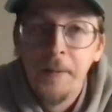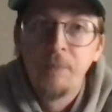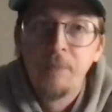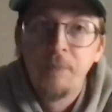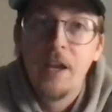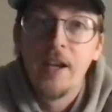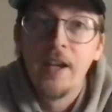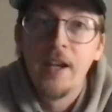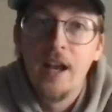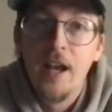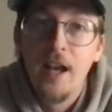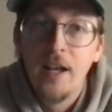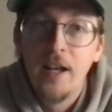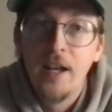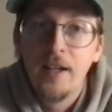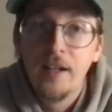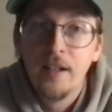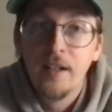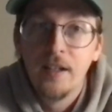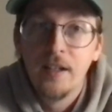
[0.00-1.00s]
I got
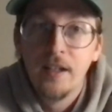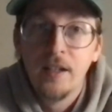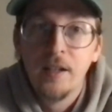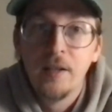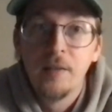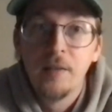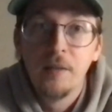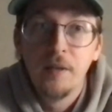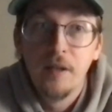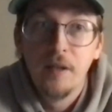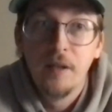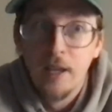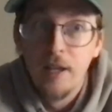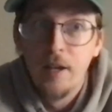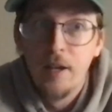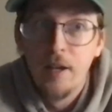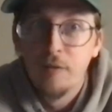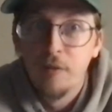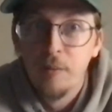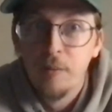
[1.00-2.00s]
a
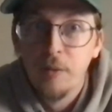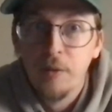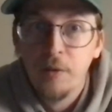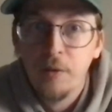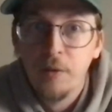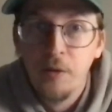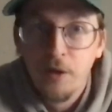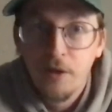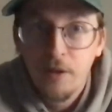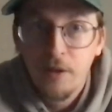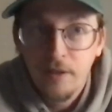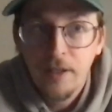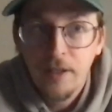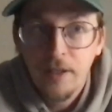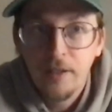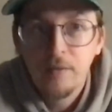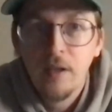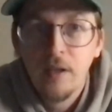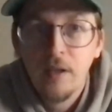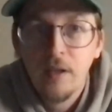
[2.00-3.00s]
letter from the New Yorker, like an
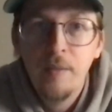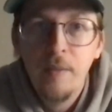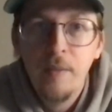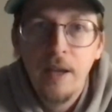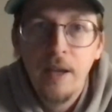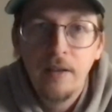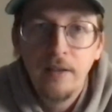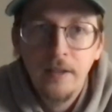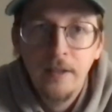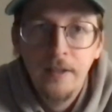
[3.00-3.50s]
email.